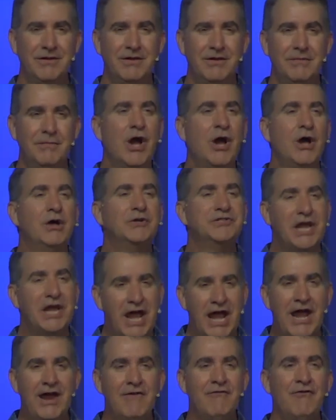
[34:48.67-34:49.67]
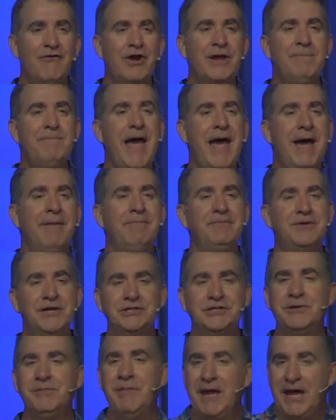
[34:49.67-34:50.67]
Because every
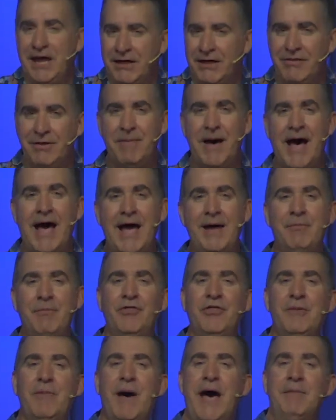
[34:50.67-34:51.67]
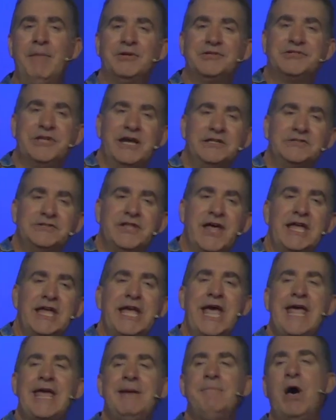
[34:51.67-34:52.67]
baptism in the Bible, the Bible says they
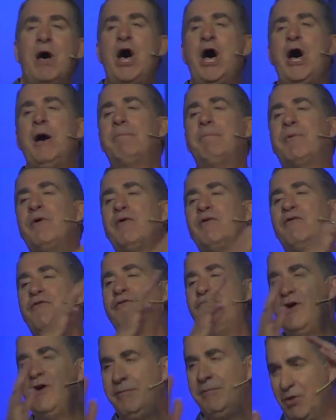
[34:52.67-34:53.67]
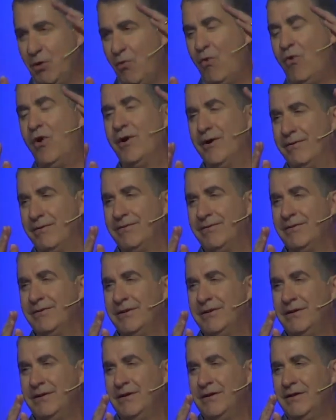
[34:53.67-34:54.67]
came up from the water.
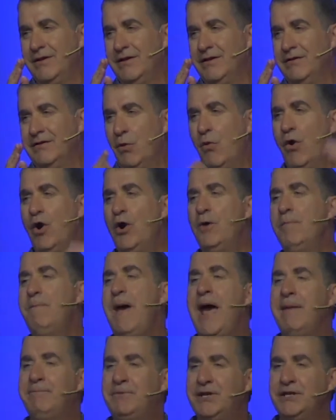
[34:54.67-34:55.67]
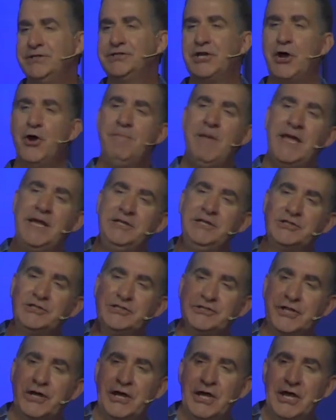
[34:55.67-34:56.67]
The word baptizo means
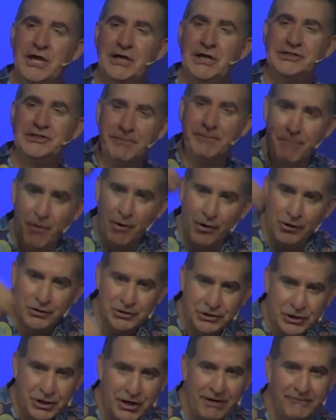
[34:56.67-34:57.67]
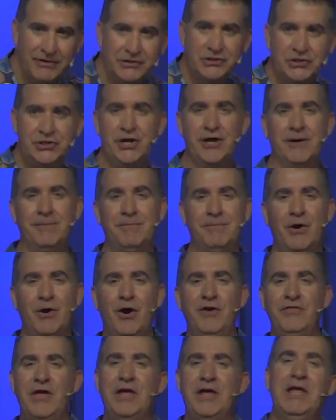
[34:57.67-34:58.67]
the submersion of a ship or
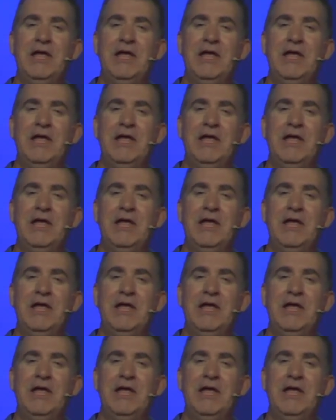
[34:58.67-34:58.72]
the